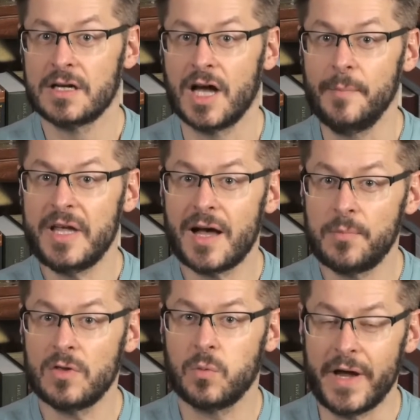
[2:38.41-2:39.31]
coming up
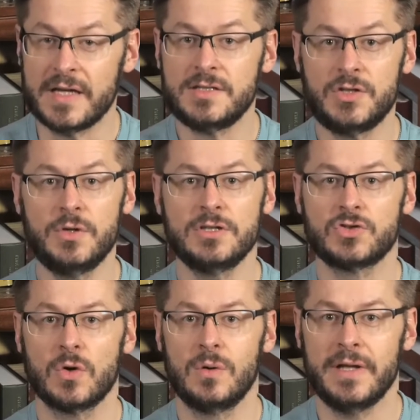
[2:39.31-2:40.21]
with ways to
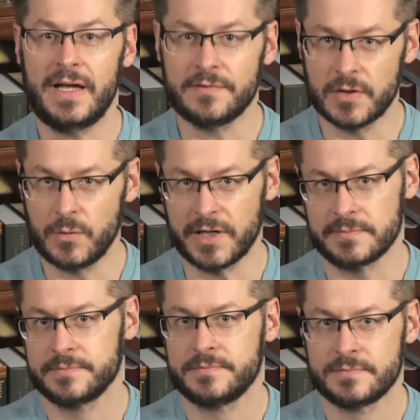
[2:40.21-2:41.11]
control everyone.
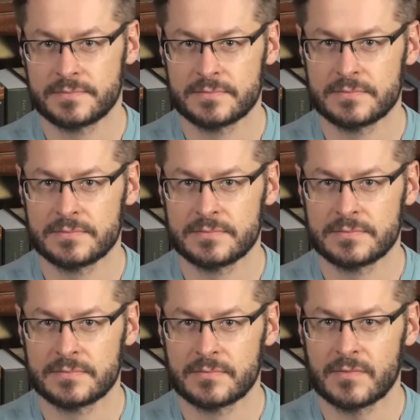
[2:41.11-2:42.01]

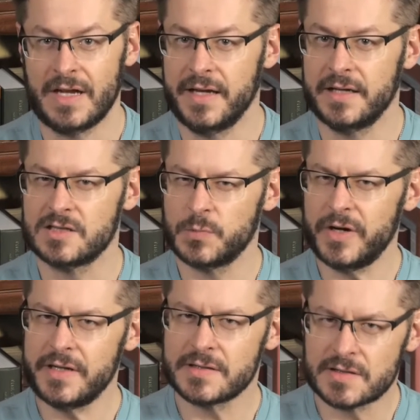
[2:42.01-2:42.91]
And it's
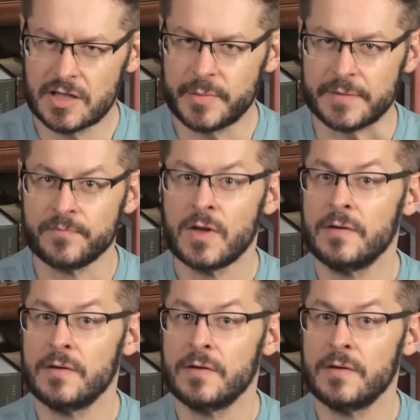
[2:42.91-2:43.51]
pretty disturbing.